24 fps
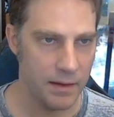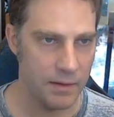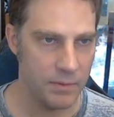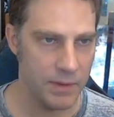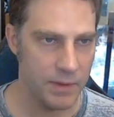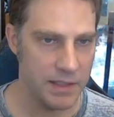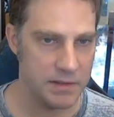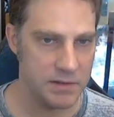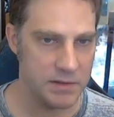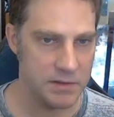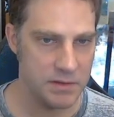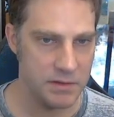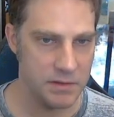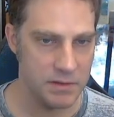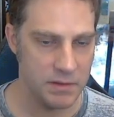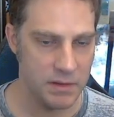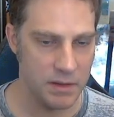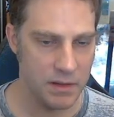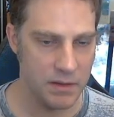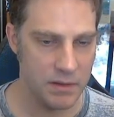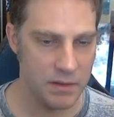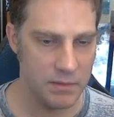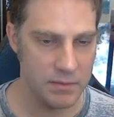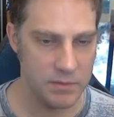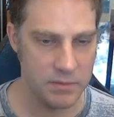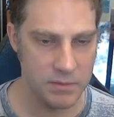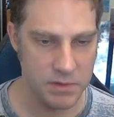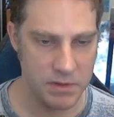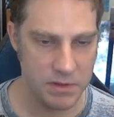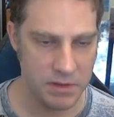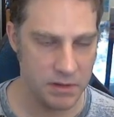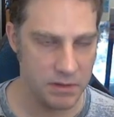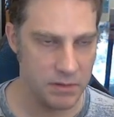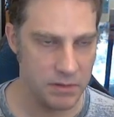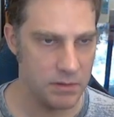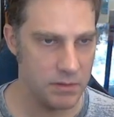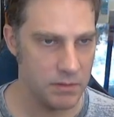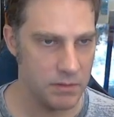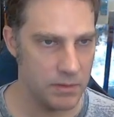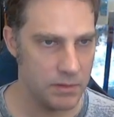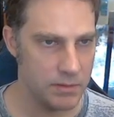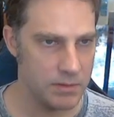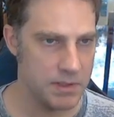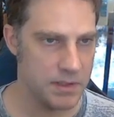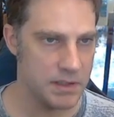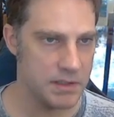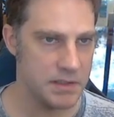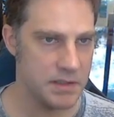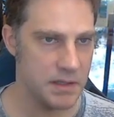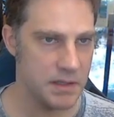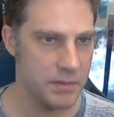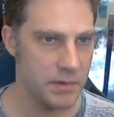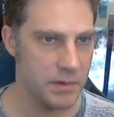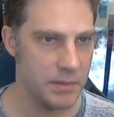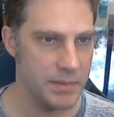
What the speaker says: And we're just gonna do, what was the